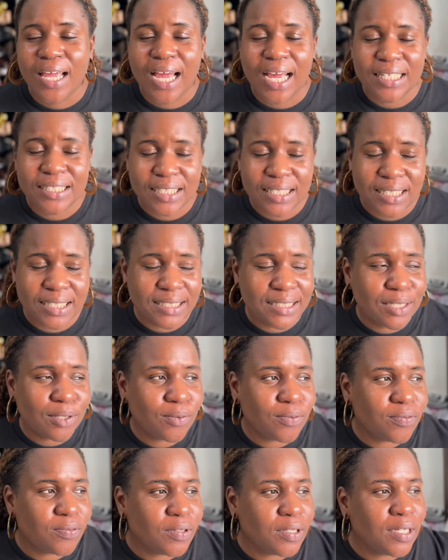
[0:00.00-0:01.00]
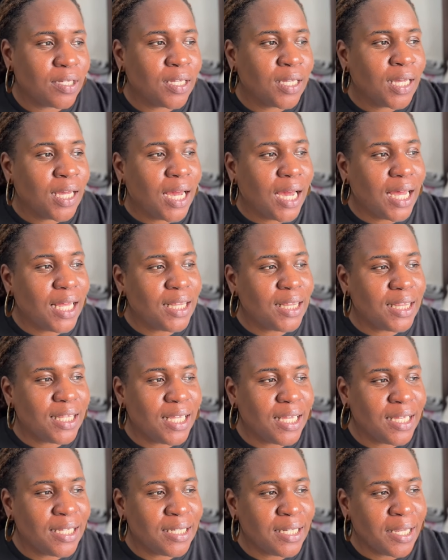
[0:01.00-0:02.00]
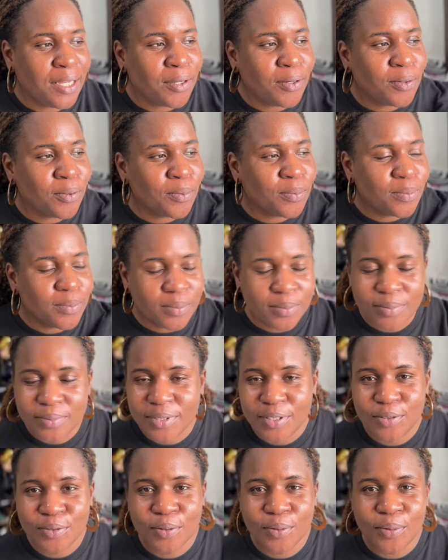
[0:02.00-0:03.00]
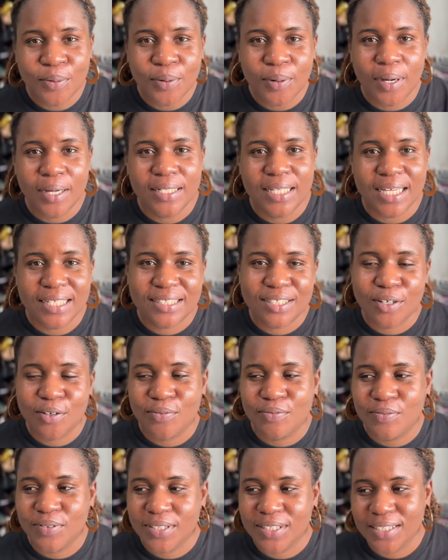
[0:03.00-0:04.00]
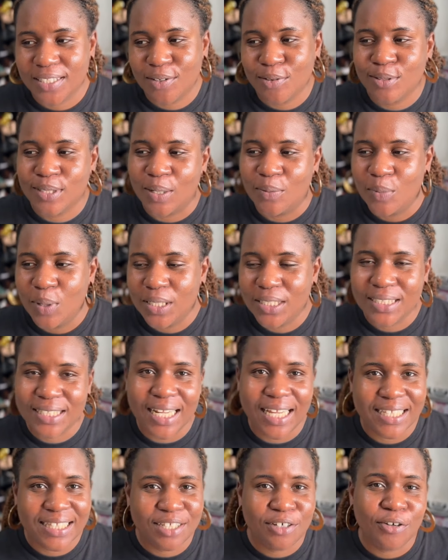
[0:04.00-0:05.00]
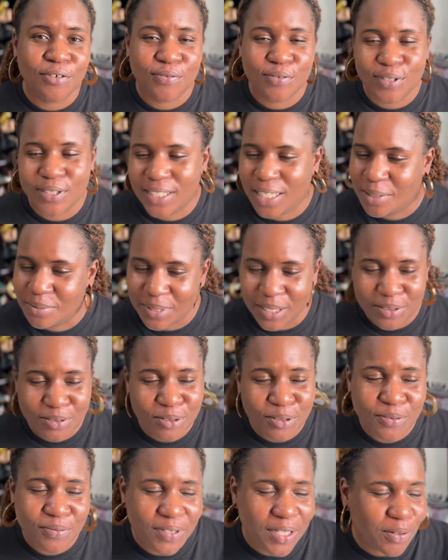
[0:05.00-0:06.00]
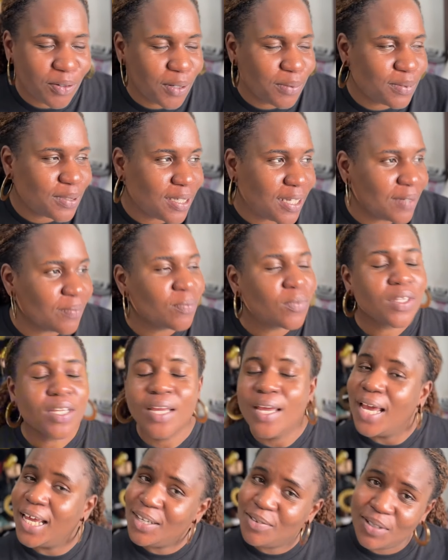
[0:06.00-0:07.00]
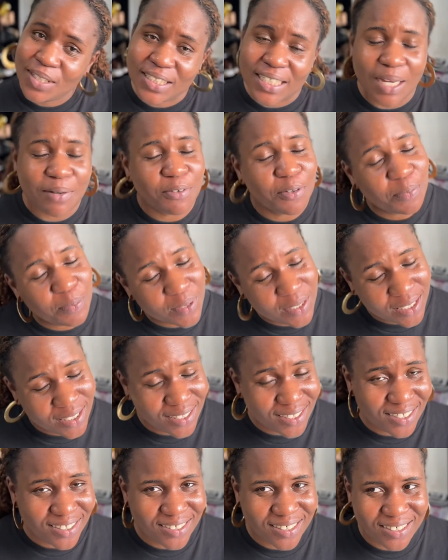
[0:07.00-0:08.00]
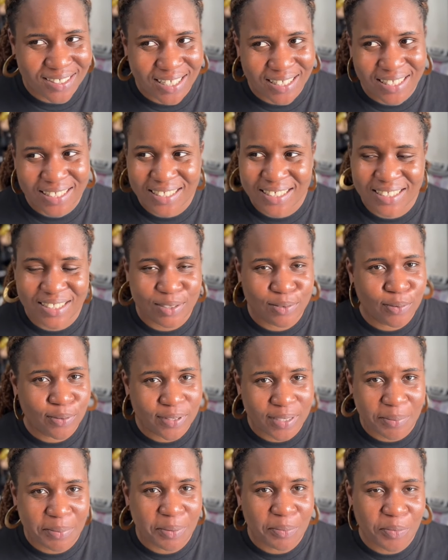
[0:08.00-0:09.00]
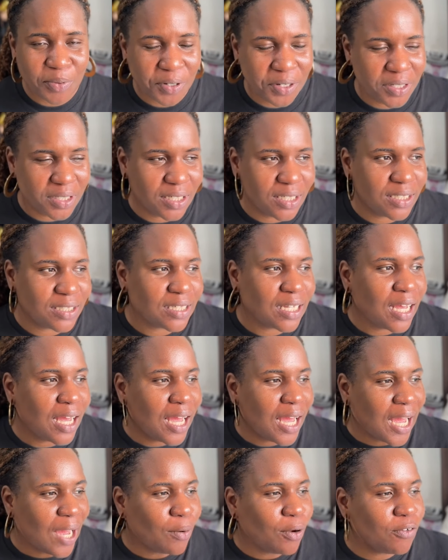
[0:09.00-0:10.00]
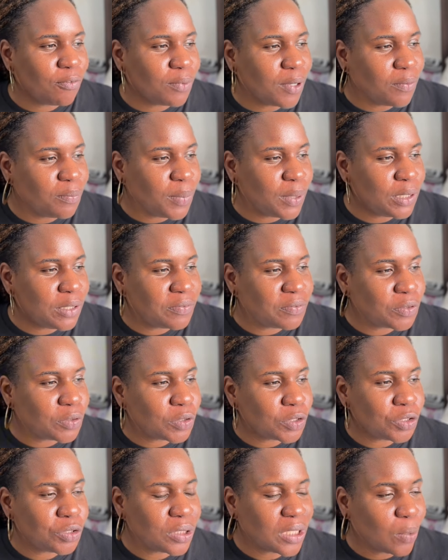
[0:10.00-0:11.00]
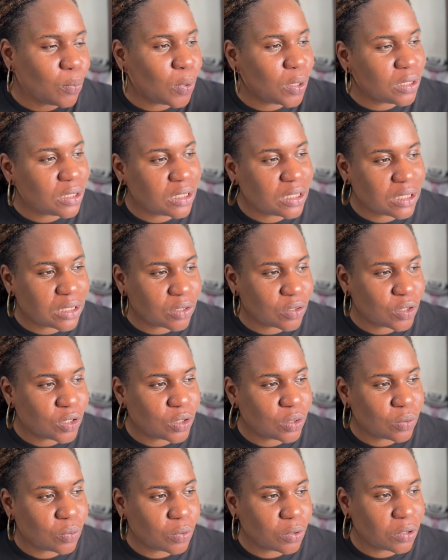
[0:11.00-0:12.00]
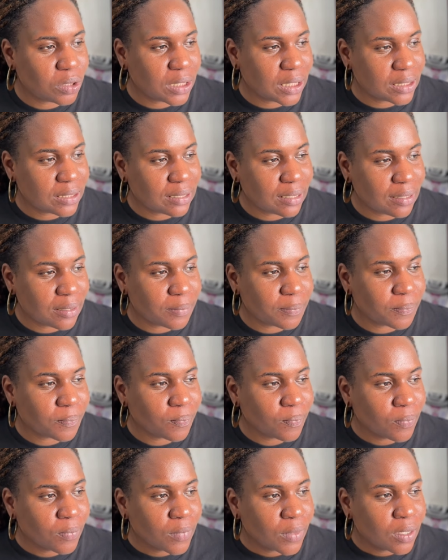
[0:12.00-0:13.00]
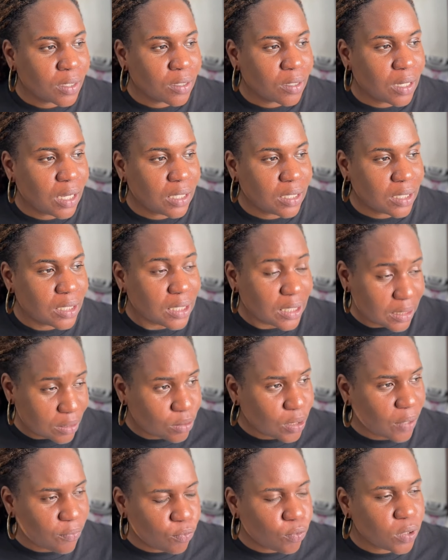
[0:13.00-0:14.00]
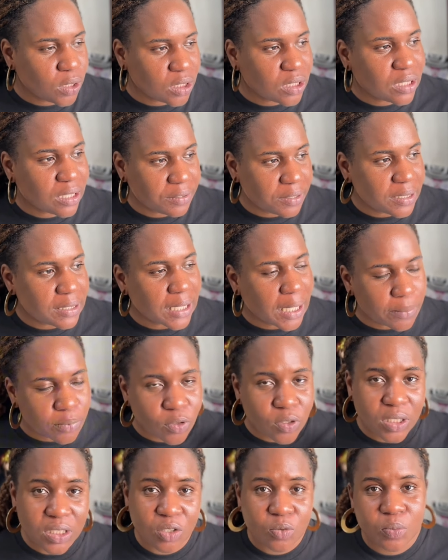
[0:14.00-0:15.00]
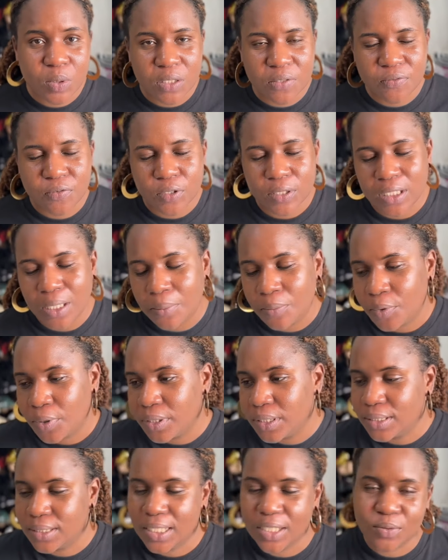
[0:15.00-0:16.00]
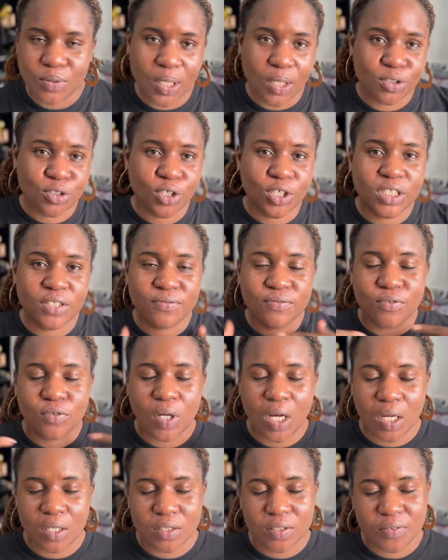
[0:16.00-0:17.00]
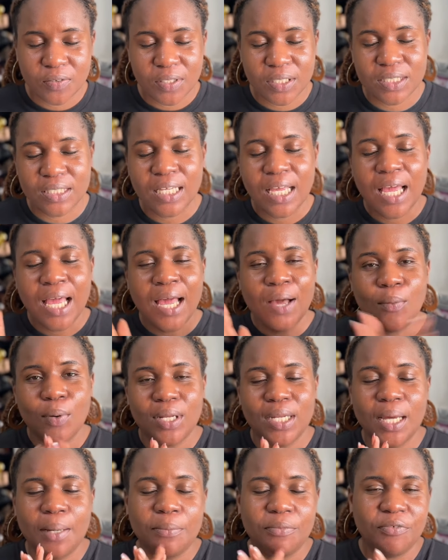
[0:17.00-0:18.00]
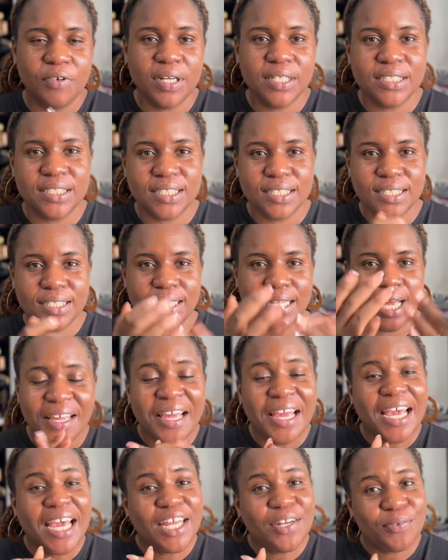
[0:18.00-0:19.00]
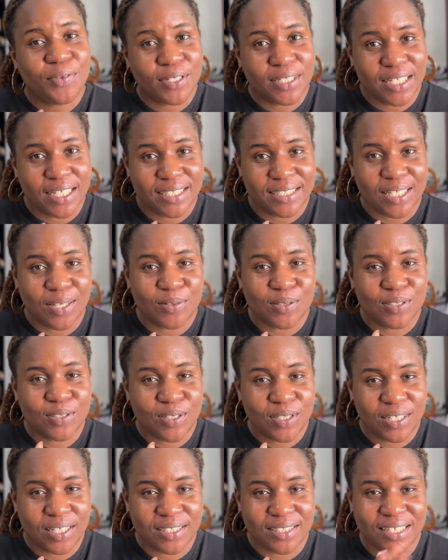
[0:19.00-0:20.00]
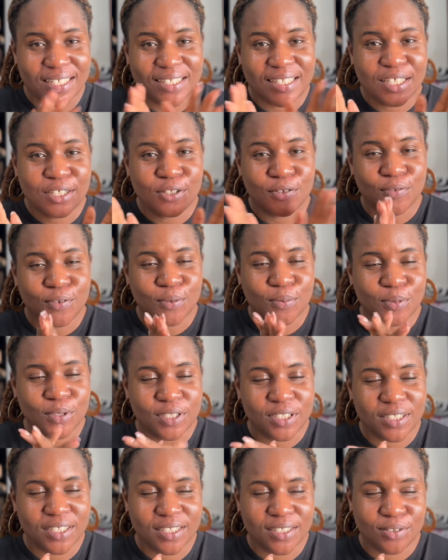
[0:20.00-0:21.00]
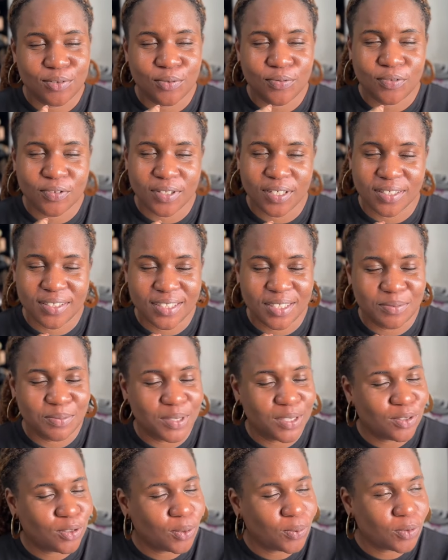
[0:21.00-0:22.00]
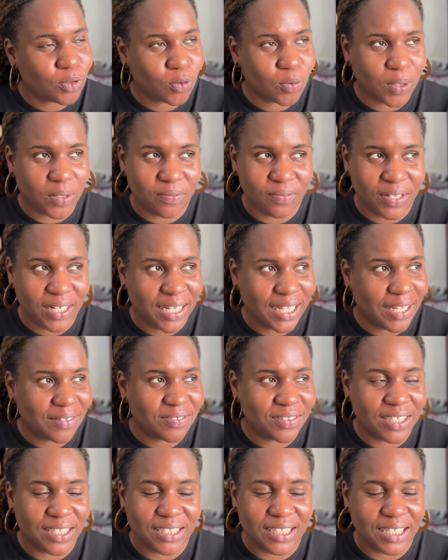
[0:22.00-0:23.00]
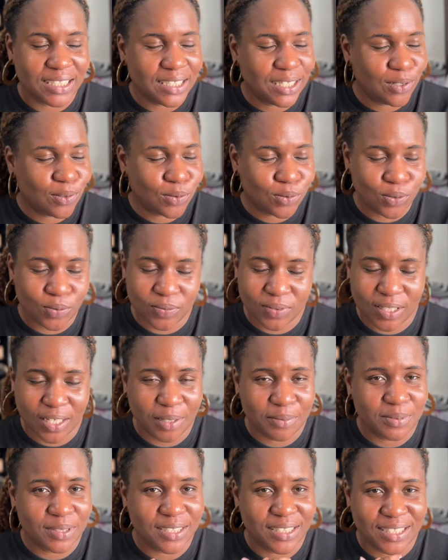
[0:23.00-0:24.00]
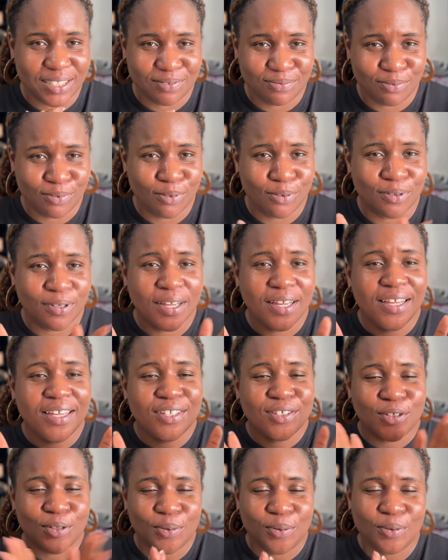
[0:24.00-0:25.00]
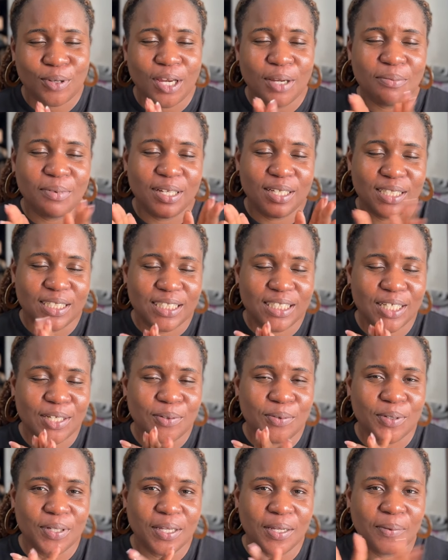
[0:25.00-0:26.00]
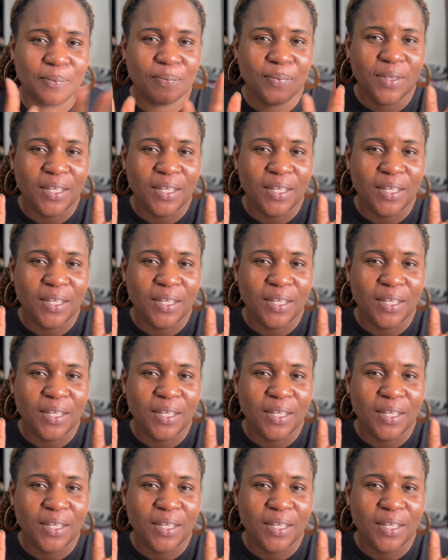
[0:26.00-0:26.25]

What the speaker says: I take a selfie and then, you know, that selfie, the clothes I'm wearing like 3 or 4 times. I don't know if you get what I'm saying. Anyway, I'm repeating this dress. I think this is the 3rd time I'm wearing it. I wore it for my birthday photo shoot. I wore it to church one other time. And I've worn it 3 times. So this will be the 4th time wearing it. Anyway, I'll show you the full outfit when I'm ready. Anyway, guys, I'll see you later. Thank you for watching. Don't forget to give me a thumbs up. I feel like I've said that a lot of times in this vlog. Subscribe and share, okay?